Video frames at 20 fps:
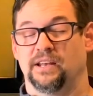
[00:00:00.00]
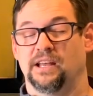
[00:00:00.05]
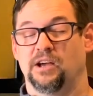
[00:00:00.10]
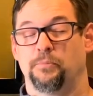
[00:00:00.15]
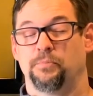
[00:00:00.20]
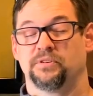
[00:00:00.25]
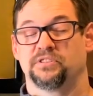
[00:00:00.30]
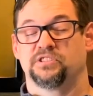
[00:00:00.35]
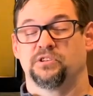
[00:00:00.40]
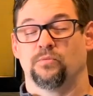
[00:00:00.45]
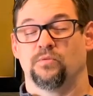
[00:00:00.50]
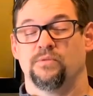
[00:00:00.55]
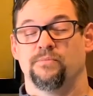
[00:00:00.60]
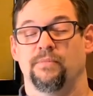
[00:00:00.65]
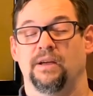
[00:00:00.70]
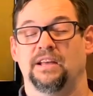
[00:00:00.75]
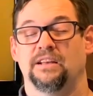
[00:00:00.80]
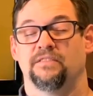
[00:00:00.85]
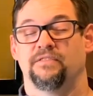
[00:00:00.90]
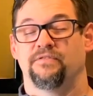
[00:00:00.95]
Help us to
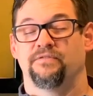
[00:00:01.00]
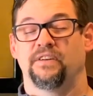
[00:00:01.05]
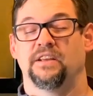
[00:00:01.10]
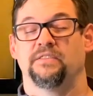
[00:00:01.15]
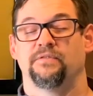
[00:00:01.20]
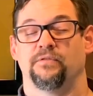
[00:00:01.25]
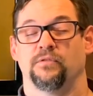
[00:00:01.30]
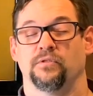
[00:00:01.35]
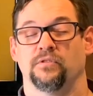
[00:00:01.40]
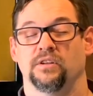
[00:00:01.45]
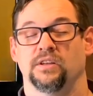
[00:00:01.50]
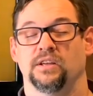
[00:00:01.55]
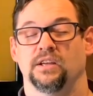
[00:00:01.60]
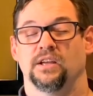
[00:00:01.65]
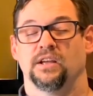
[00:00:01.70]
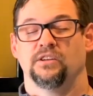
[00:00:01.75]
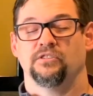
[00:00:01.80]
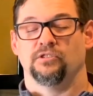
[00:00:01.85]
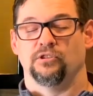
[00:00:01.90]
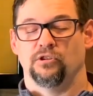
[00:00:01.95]
remain faithful
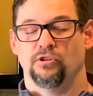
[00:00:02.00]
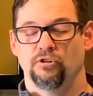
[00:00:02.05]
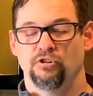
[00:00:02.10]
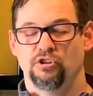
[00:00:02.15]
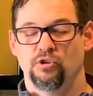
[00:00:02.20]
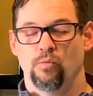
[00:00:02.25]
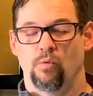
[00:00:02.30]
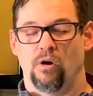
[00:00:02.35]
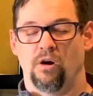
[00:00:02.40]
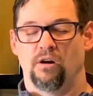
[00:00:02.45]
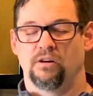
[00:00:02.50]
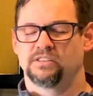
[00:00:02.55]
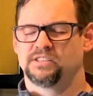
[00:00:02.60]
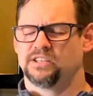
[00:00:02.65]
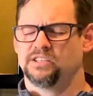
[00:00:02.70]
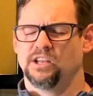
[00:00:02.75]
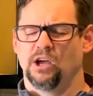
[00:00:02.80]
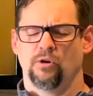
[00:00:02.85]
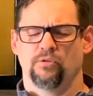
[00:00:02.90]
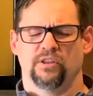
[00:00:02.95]
to who you are and
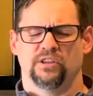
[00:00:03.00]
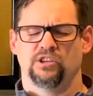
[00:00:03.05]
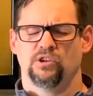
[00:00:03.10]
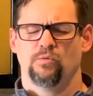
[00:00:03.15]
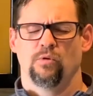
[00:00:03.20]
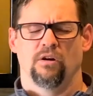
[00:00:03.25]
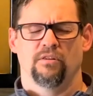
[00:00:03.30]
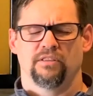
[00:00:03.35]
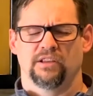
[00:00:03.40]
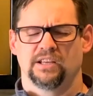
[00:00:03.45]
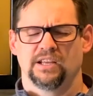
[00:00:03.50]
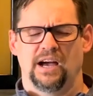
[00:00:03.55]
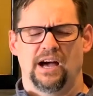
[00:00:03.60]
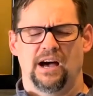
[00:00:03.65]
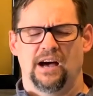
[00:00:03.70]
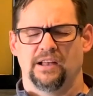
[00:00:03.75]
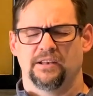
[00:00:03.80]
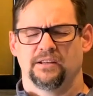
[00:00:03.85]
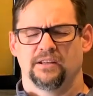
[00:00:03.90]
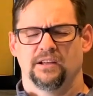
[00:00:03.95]
to know that you are the
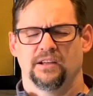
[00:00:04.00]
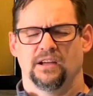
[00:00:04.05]
God